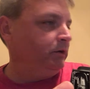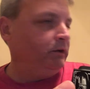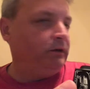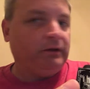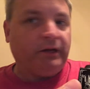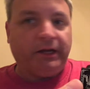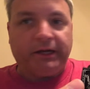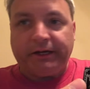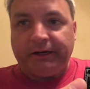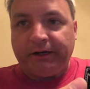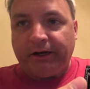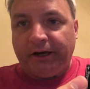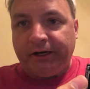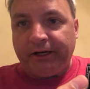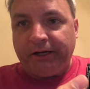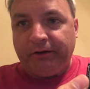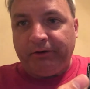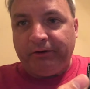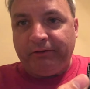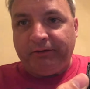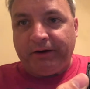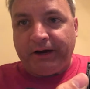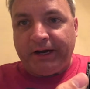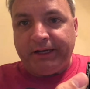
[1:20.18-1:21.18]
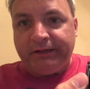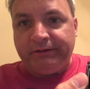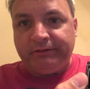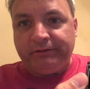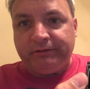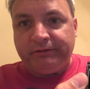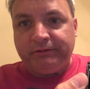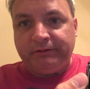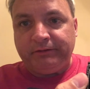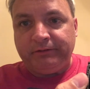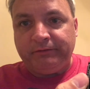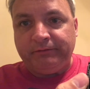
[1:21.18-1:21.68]
like an audio
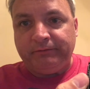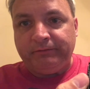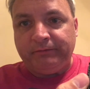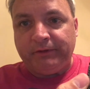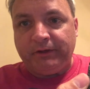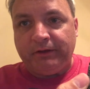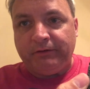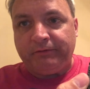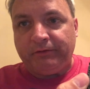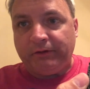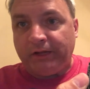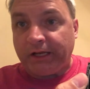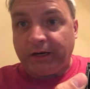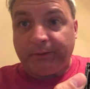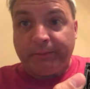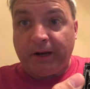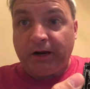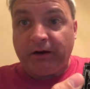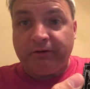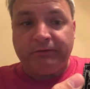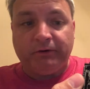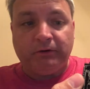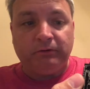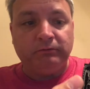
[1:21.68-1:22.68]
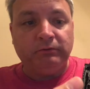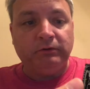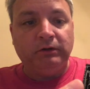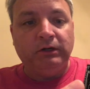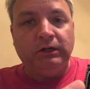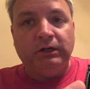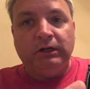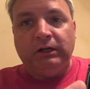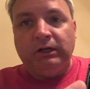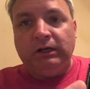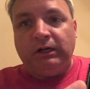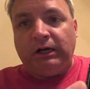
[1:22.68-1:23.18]
device, if like a microphone,
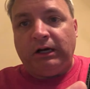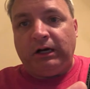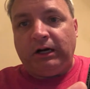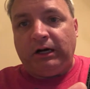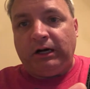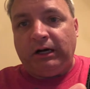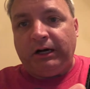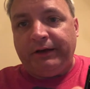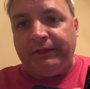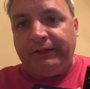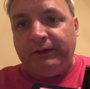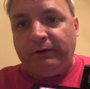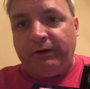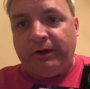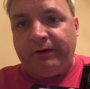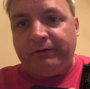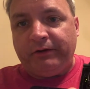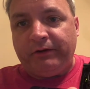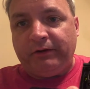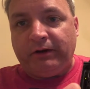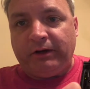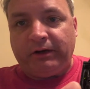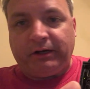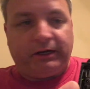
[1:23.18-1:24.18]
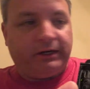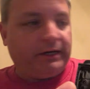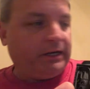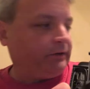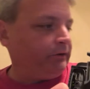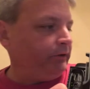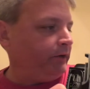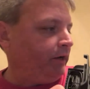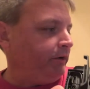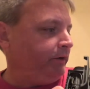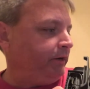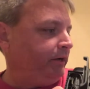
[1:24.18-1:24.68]
uh, and then you have a, a,
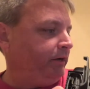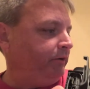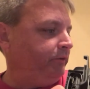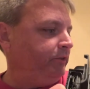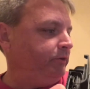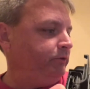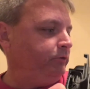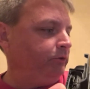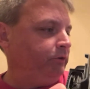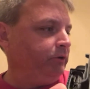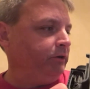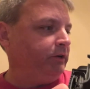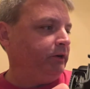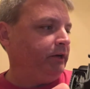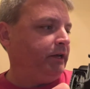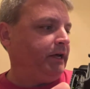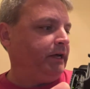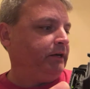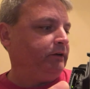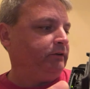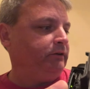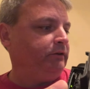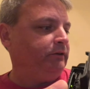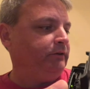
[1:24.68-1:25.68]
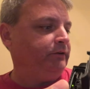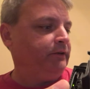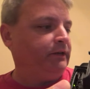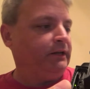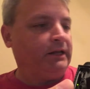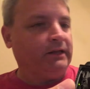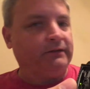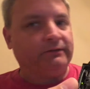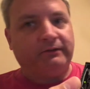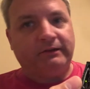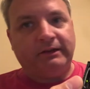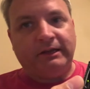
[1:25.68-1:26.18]
connector down here that you can connect an
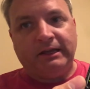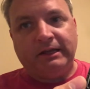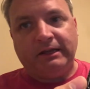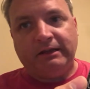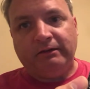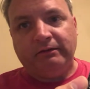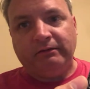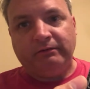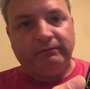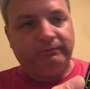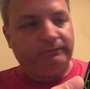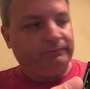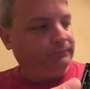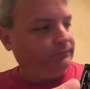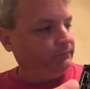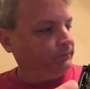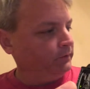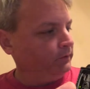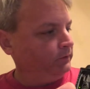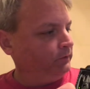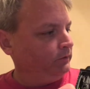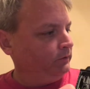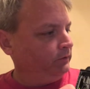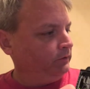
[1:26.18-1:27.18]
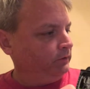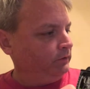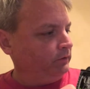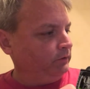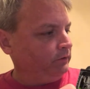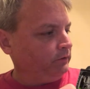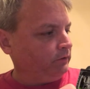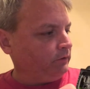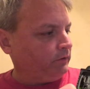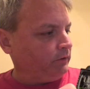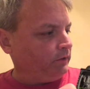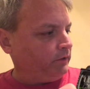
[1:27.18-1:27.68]
SD
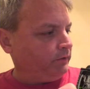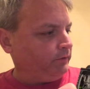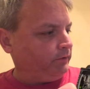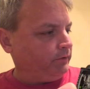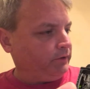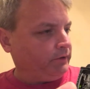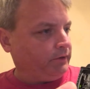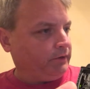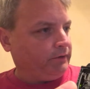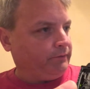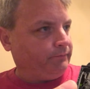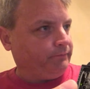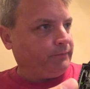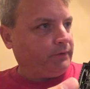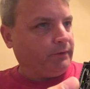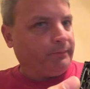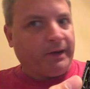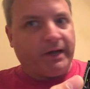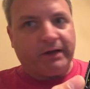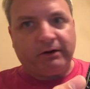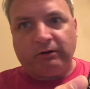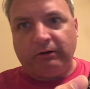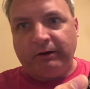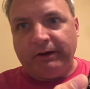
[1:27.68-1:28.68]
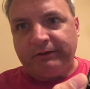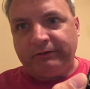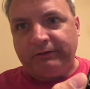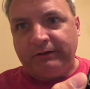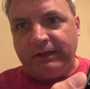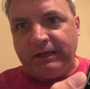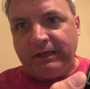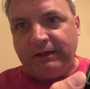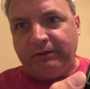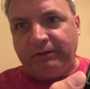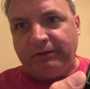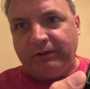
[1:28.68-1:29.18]
or a, a, a micro
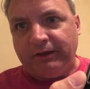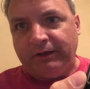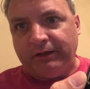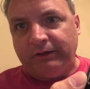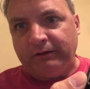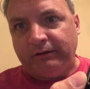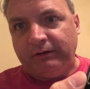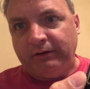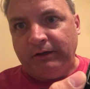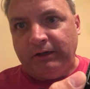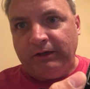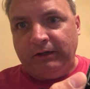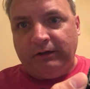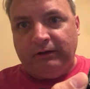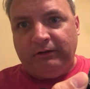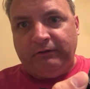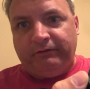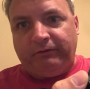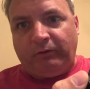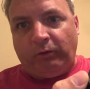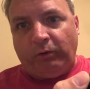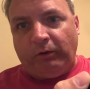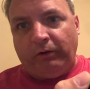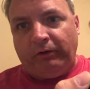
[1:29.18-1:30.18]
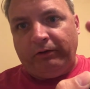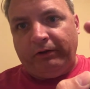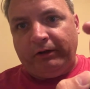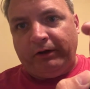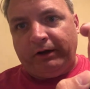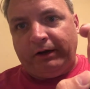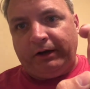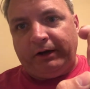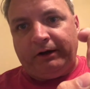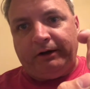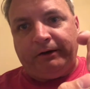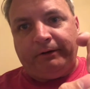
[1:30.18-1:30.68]
SD thing for
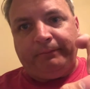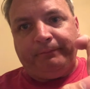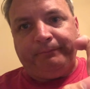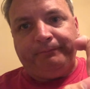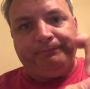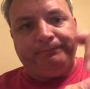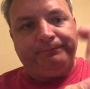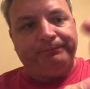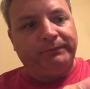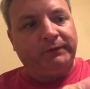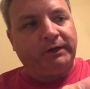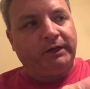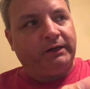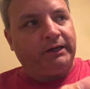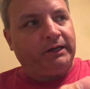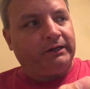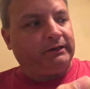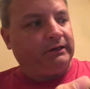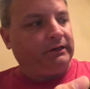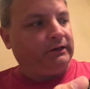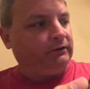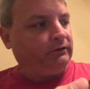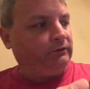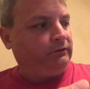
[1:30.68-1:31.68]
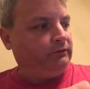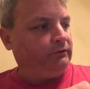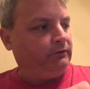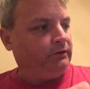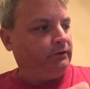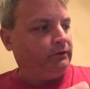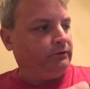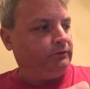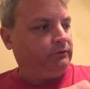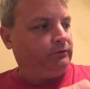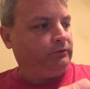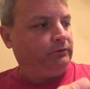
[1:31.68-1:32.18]
the um, connecting
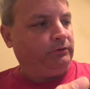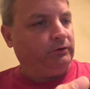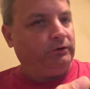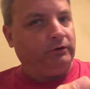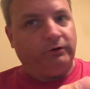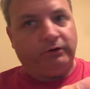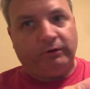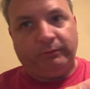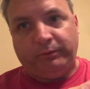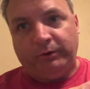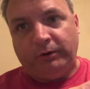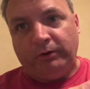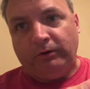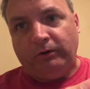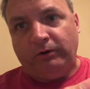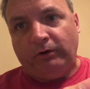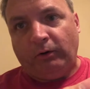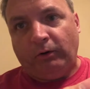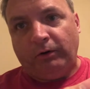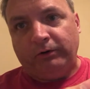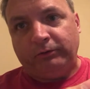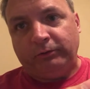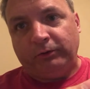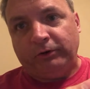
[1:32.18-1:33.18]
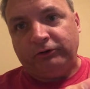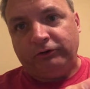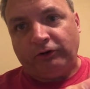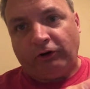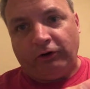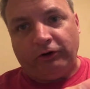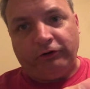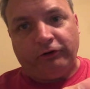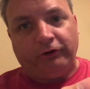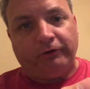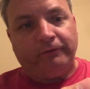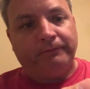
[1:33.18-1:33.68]
the, to your computer or to a
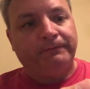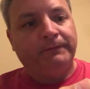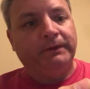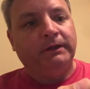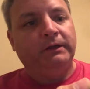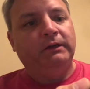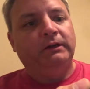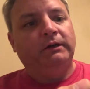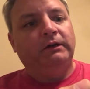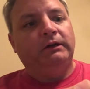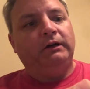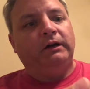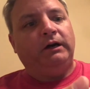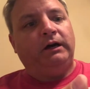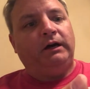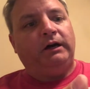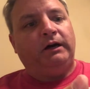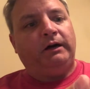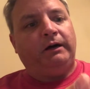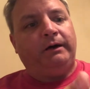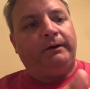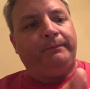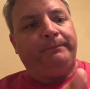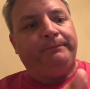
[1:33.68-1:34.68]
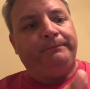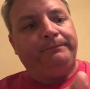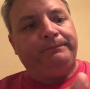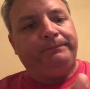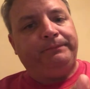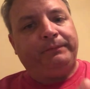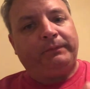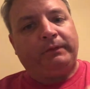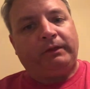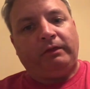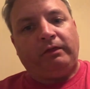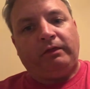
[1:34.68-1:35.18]
charger. Um,
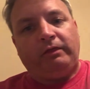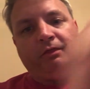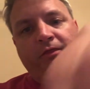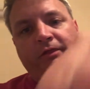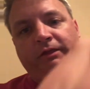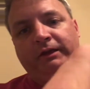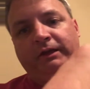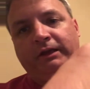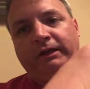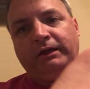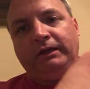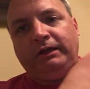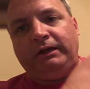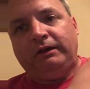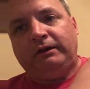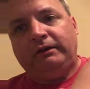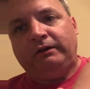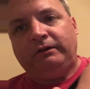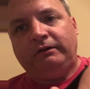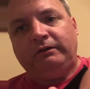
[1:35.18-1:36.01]
the